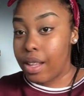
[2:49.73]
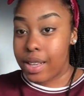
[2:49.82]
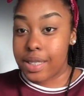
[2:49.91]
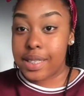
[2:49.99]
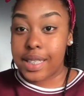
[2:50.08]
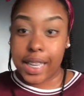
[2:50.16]

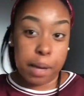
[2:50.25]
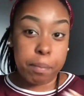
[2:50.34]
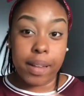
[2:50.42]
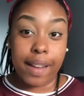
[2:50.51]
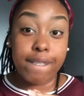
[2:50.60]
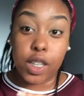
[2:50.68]
This is the game
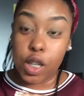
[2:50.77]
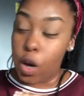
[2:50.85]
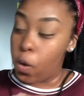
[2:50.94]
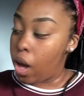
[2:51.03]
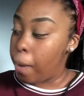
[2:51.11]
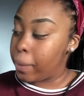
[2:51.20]
plan for
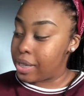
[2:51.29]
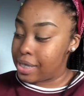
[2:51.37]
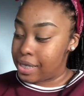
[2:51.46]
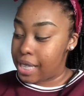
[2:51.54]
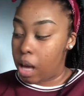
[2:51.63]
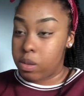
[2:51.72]
now. I'm gonna
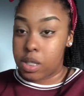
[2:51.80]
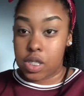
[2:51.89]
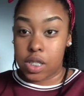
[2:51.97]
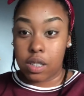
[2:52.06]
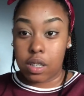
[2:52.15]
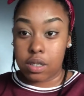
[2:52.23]
start with the
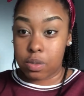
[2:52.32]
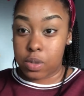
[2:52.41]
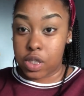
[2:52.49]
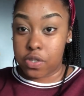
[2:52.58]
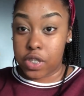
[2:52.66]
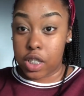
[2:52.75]
shade
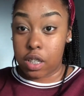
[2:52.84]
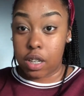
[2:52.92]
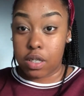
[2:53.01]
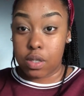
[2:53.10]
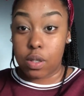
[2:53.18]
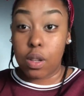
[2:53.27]

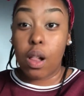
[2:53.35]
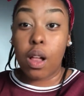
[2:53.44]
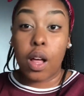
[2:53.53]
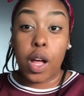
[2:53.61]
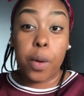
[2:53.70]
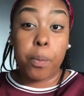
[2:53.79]
hustle,
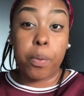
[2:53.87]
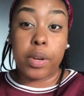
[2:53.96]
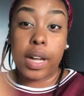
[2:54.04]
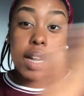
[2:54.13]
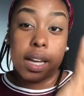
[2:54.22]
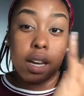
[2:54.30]
put
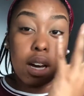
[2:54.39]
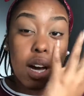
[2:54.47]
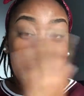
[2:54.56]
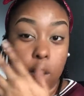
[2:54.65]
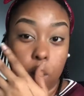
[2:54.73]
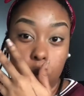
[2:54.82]
her like
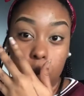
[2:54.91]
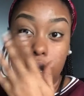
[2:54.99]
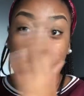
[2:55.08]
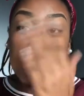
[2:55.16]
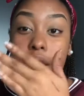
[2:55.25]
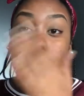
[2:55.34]
on the whole
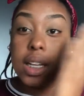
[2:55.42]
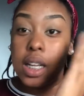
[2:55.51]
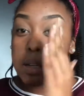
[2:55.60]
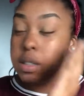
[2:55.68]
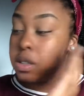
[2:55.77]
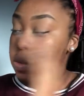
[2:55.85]
lid, and then